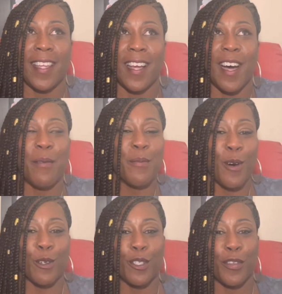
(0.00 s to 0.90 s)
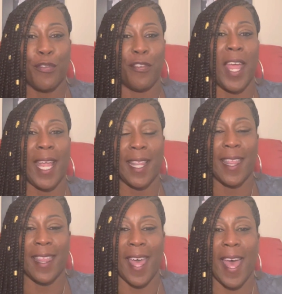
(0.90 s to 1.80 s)
utmost faith
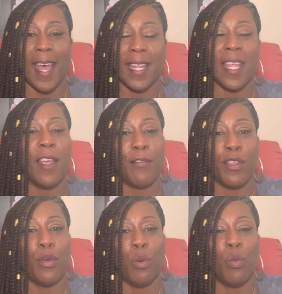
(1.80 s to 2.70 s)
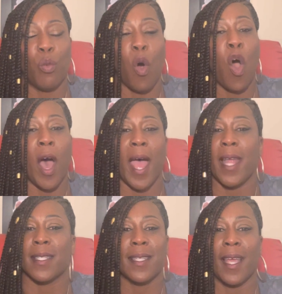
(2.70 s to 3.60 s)
that if you
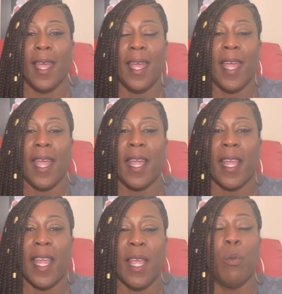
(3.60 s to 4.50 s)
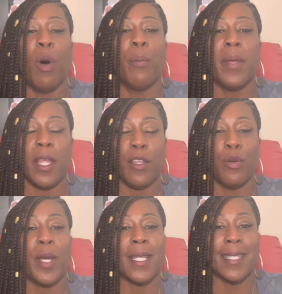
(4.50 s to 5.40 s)
want, he will meet
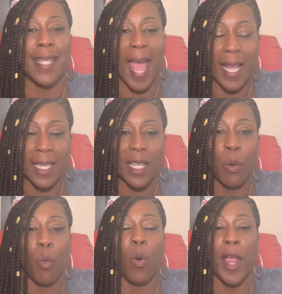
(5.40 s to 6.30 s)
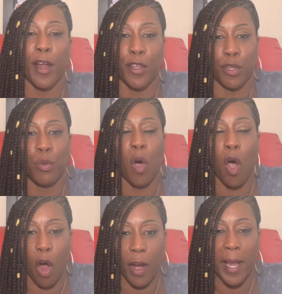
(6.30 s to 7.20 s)
you exactly where you
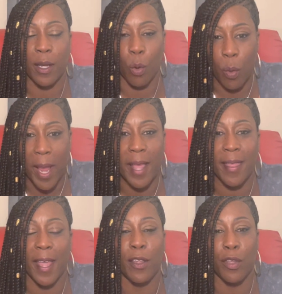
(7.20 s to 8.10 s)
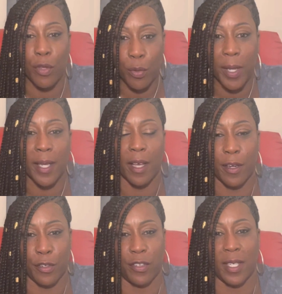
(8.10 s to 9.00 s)
are in a way that you can
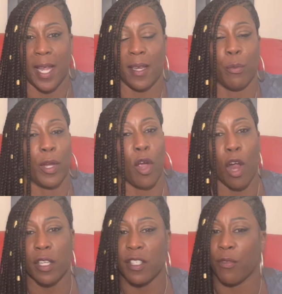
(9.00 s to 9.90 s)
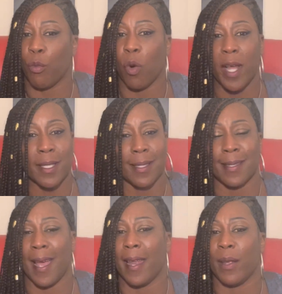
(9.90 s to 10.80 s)
understand. And regardless of what
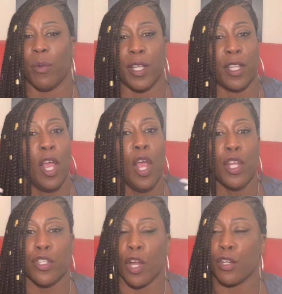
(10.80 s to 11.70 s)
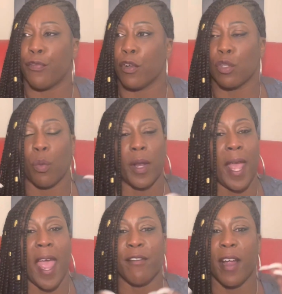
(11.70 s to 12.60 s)
society, what church folks, or
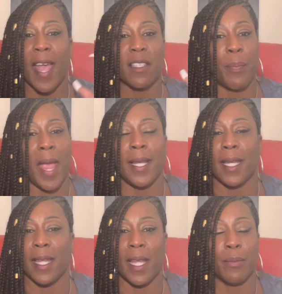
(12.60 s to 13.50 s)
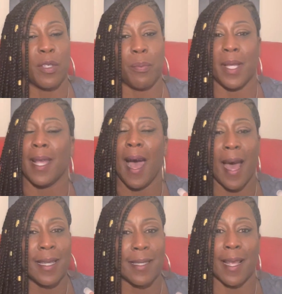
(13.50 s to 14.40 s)
whatever has painted him to be,
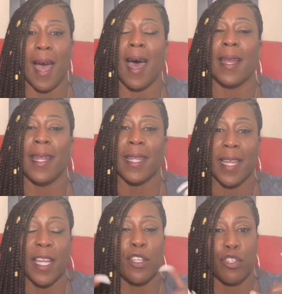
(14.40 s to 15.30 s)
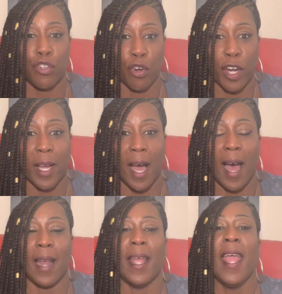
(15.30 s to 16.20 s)
God is God, and he is your
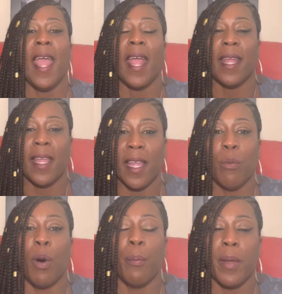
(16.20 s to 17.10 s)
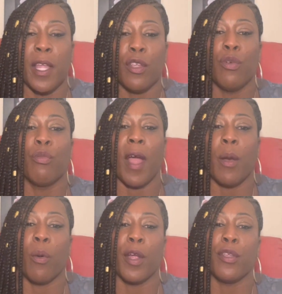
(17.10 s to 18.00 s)
God, and he will meet you
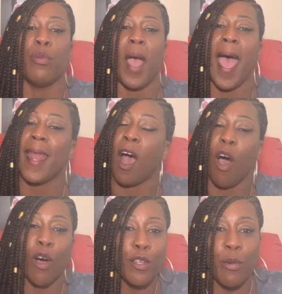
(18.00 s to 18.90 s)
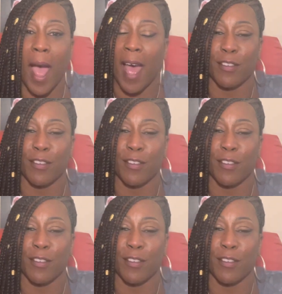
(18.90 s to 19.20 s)
right where you at. All you have